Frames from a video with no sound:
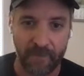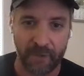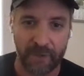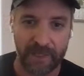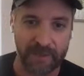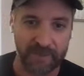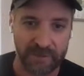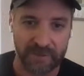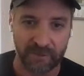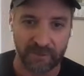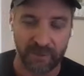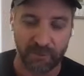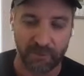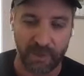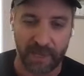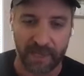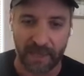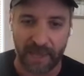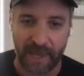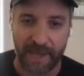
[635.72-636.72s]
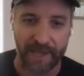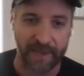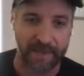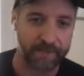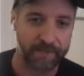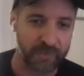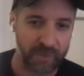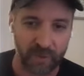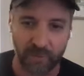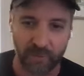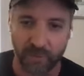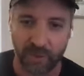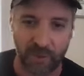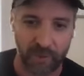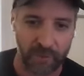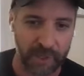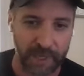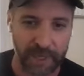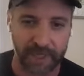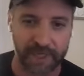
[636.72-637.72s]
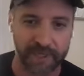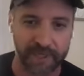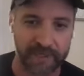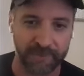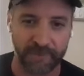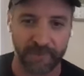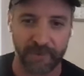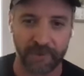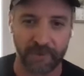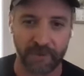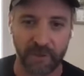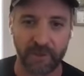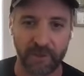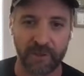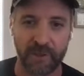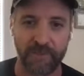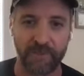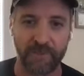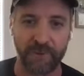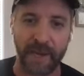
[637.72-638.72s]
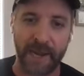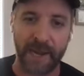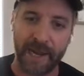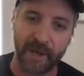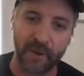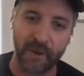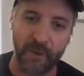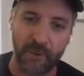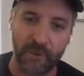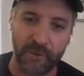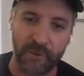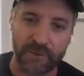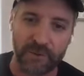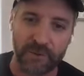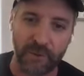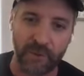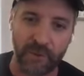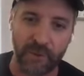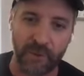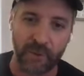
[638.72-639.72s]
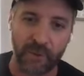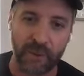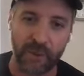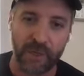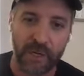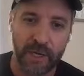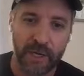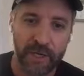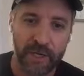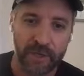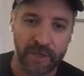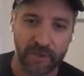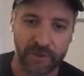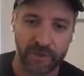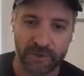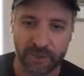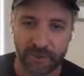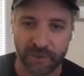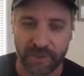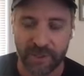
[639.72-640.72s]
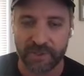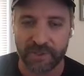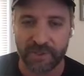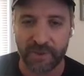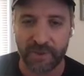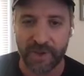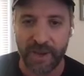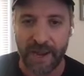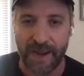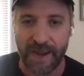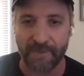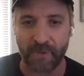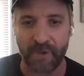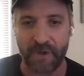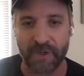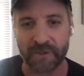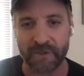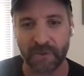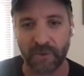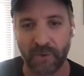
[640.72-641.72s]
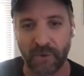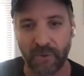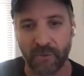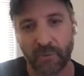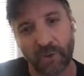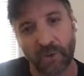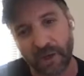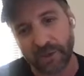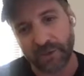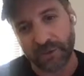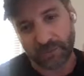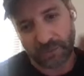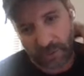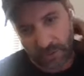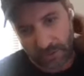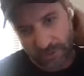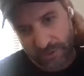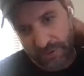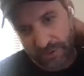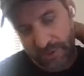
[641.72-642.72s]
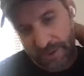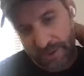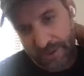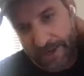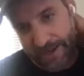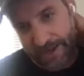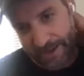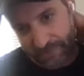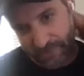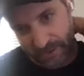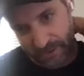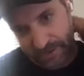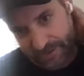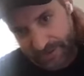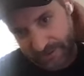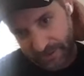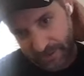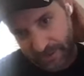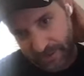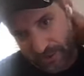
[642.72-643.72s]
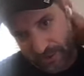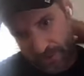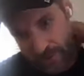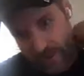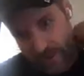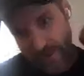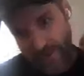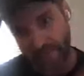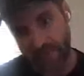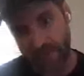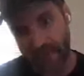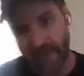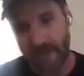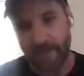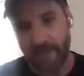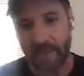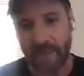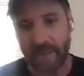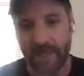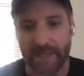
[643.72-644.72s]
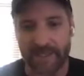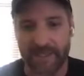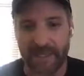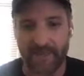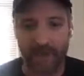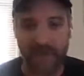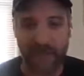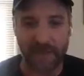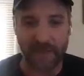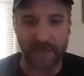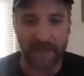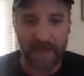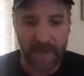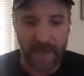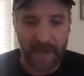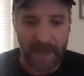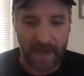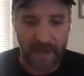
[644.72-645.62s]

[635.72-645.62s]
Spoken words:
when he was with me, like, we're getting different angles, or we're shooting two cameras or a drone and a camera. So because I mean,